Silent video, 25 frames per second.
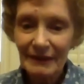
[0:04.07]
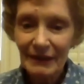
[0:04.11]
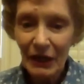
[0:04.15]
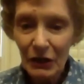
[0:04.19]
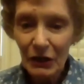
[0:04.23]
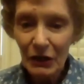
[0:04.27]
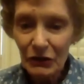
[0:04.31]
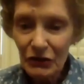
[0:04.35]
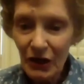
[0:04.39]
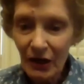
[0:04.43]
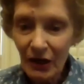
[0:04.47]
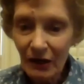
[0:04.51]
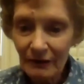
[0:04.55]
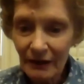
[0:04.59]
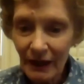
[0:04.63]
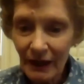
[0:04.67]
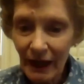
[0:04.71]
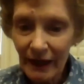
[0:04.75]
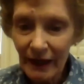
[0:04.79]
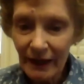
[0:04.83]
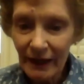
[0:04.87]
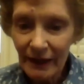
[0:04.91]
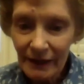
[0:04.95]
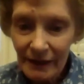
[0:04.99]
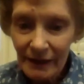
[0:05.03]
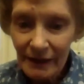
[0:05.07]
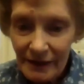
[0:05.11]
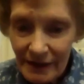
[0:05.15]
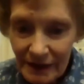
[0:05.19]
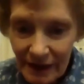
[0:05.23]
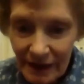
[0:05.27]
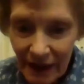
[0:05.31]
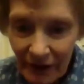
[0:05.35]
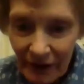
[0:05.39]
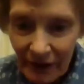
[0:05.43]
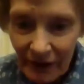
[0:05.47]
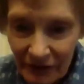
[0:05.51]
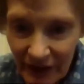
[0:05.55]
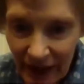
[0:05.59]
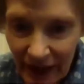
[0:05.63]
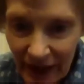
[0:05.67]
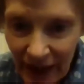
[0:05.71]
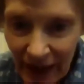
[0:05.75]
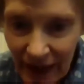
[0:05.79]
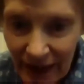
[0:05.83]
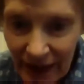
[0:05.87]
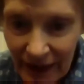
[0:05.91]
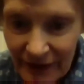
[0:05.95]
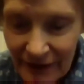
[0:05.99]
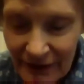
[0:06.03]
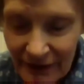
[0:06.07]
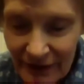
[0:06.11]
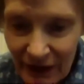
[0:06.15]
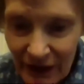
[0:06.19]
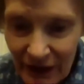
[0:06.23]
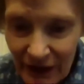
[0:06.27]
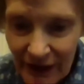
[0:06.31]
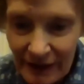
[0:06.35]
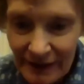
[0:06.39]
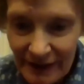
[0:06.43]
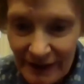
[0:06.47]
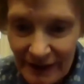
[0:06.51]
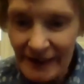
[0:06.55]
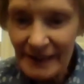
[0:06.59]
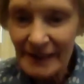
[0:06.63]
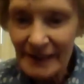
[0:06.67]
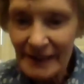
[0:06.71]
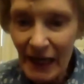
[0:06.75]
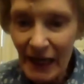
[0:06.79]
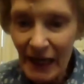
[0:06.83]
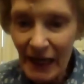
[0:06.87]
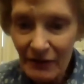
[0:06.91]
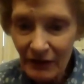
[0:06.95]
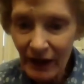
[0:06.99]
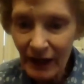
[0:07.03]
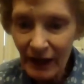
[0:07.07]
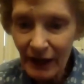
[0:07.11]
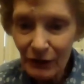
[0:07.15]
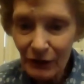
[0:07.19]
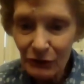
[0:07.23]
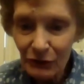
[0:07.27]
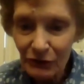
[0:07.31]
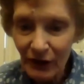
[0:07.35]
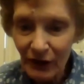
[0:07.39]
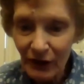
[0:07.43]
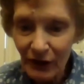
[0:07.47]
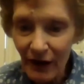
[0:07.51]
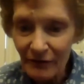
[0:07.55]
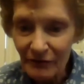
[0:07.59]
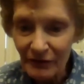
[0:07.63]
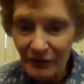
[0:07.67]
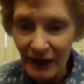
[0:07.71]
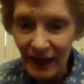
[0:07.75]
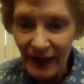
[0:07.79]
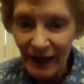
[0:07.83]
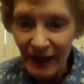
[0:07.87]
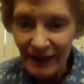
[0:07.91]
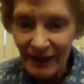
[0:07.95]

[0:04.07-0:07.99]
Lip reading: young ladies. Davette, is it Davette or Davette?